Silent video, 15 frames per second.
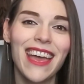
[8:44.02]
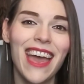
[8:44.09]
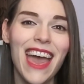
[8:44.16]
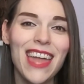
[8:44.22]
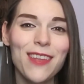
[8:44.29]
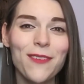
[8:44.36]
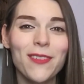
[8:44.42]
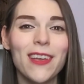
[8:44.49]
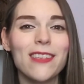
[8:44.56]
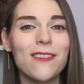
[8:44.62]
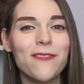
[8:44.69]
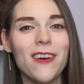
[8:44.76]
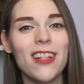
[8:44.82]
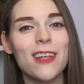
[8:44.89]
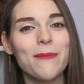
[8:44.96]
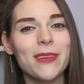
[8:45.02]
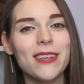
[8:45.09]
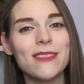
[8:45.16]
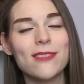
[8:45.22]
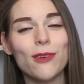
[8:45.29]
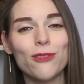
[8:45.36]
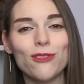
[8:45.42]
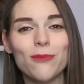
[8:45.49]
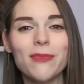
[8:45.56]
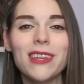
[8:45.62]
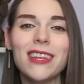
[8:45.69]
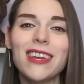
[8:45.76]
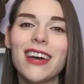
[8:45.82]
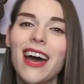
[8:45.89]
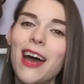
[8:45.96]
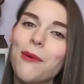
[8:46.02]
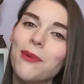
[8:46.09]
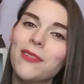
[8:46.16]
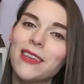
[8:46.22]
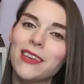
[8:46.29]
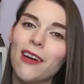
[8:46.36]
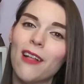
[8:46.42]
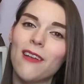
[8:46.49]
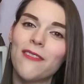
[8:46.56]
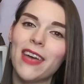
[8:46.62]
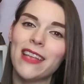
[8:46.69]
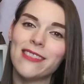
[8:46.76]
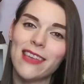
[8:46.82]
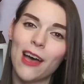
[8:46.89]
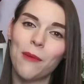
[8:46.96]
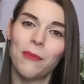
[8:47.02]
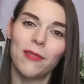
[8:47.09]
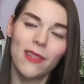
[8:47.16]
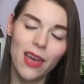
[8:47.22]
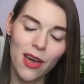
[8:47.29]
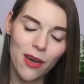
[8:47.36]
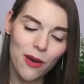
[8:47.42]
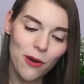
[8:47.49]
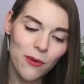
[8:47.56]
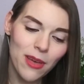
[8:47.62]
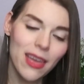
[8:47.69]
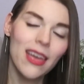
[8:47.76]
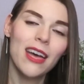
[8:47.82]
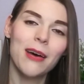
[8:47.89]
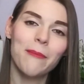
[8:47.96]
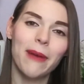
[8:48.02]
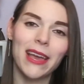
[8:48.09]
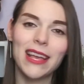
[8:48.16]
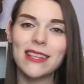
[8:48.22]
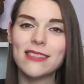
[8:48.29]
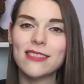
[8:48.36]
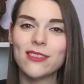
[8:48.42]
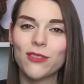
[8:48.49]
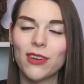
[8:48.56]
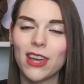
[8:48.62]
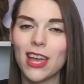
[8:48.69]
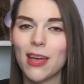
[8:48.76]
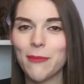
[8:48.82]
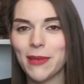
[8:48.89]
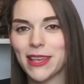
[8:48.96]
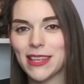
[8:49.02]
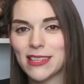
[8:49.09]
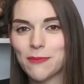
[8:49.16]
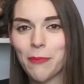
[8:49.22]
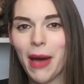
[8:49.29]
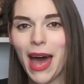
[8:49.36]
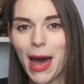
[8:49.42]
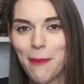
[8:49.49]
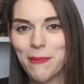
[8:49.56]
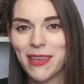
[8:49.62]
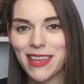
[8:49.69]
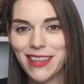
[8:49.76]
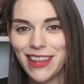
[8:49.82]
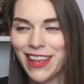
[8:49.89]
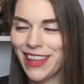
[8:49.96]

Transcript: And if you'd like to follow me on social media, I will link all of that down below. My Instagram is pop it.